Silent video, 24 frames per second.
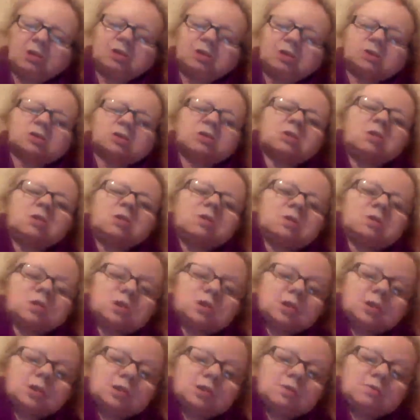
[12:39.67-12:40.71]
It's like a
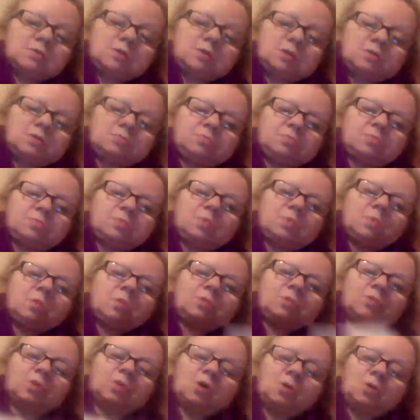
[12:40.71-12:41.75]
care home
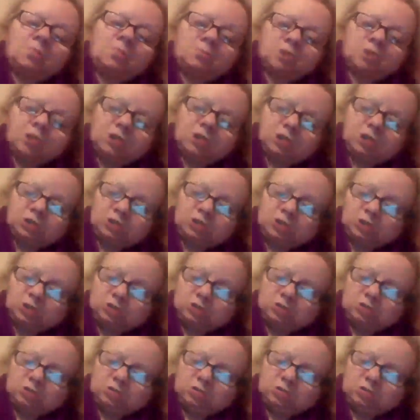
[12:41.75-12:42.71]
with accommodation.